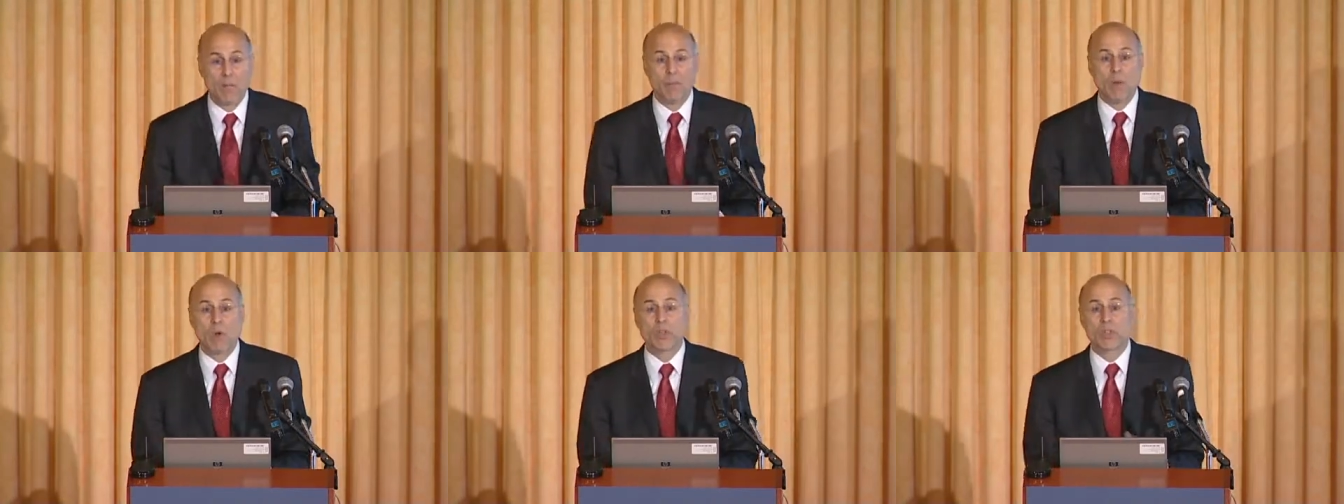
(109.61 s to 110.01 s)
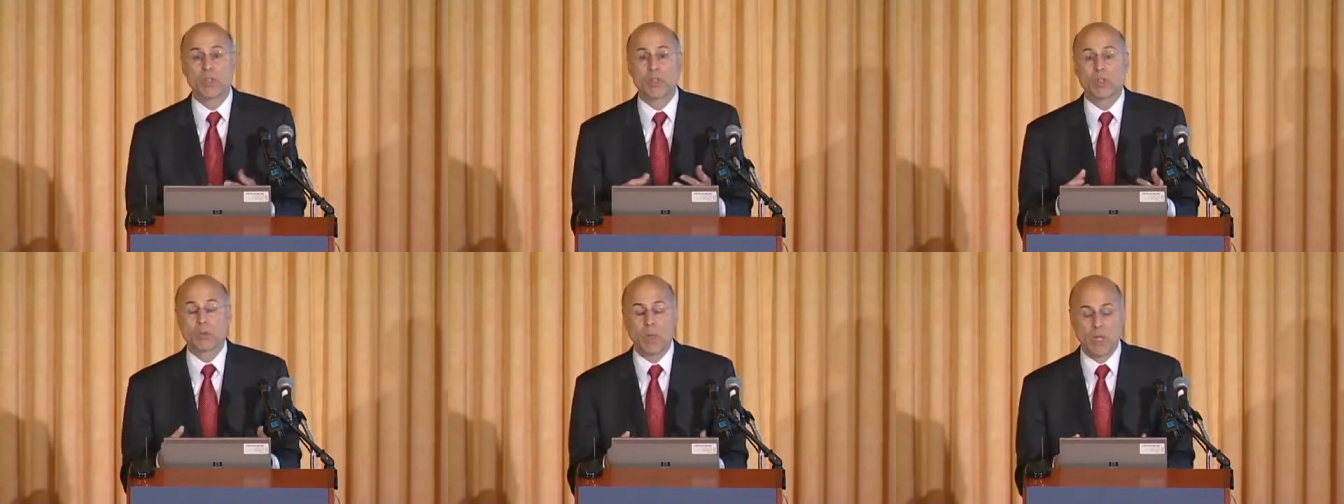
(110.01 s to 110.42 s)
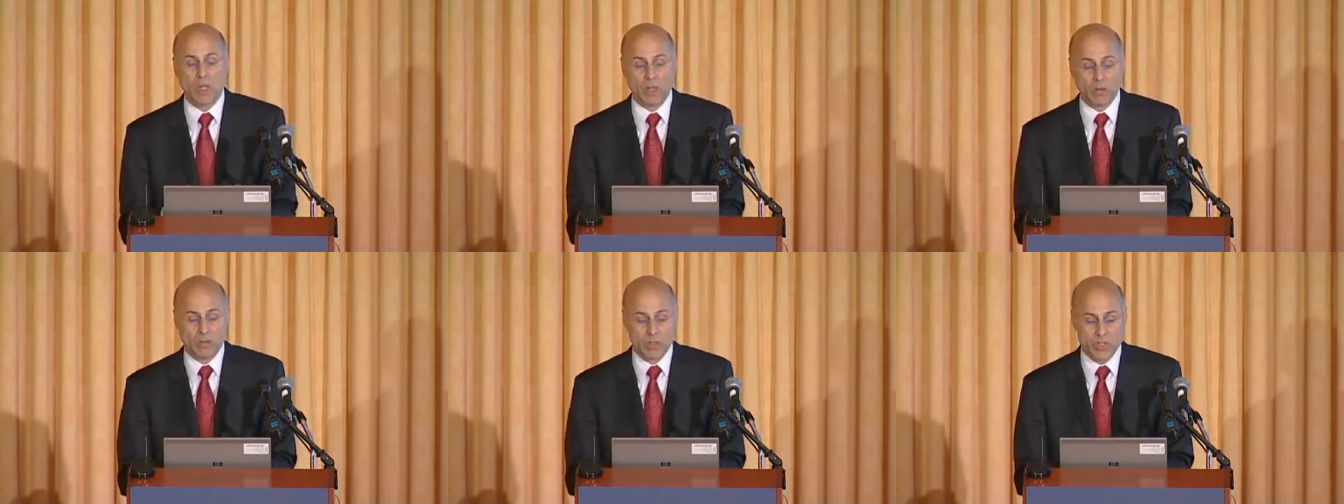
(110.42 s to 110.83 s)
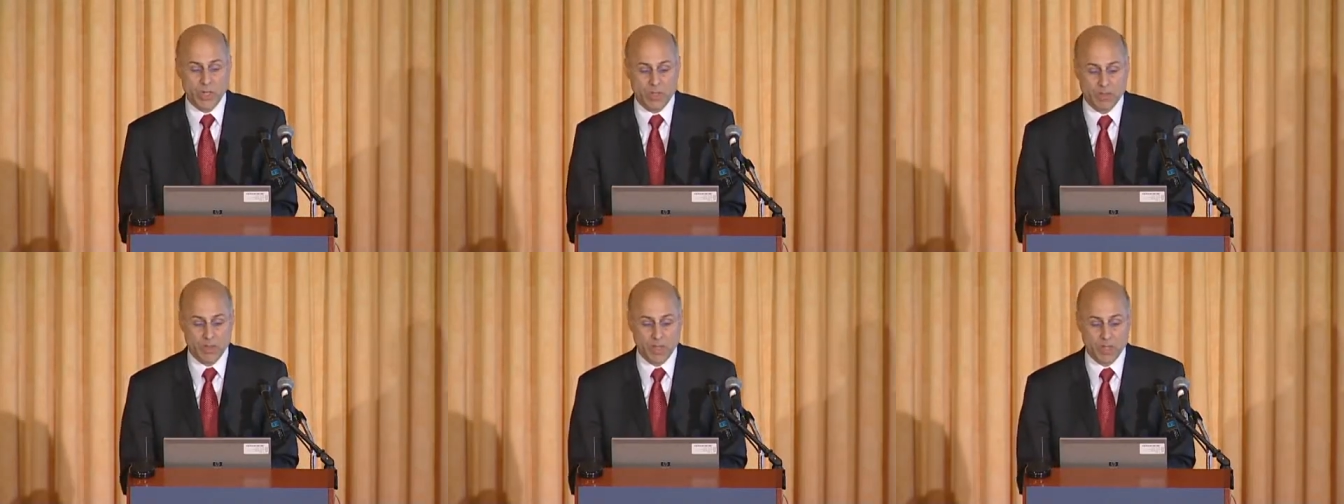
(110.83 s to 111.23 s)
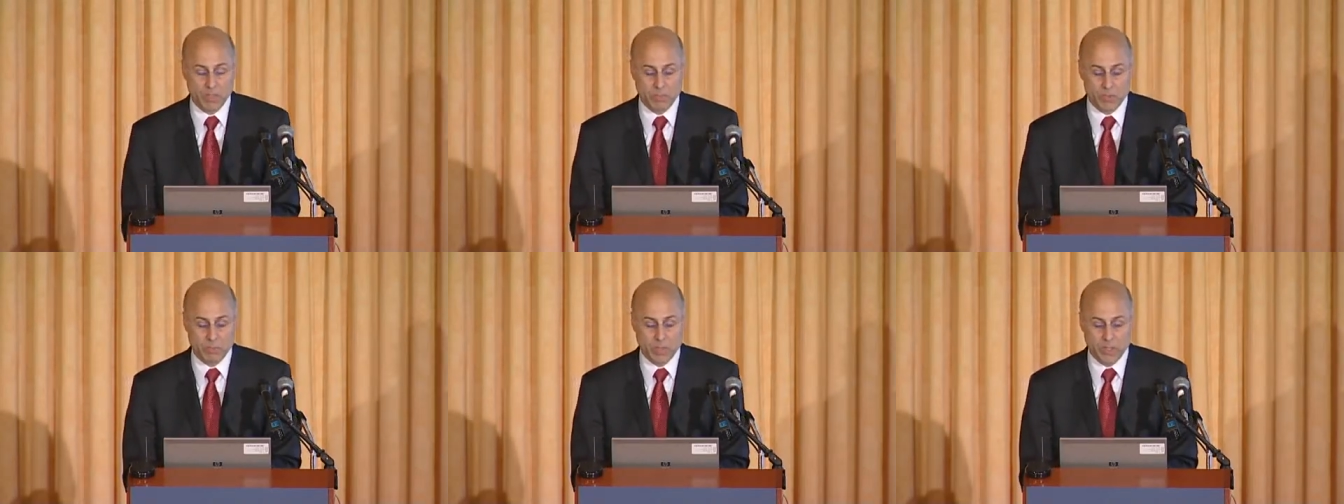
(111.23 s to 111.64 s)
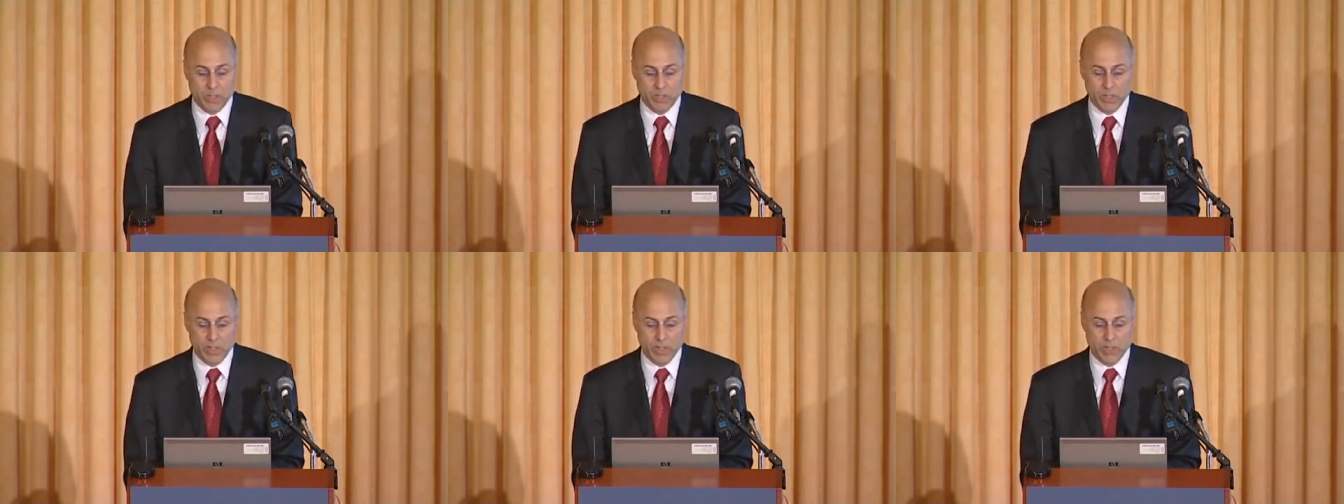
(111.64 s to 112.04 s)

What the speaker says: Most intriguing of this, I think, especially,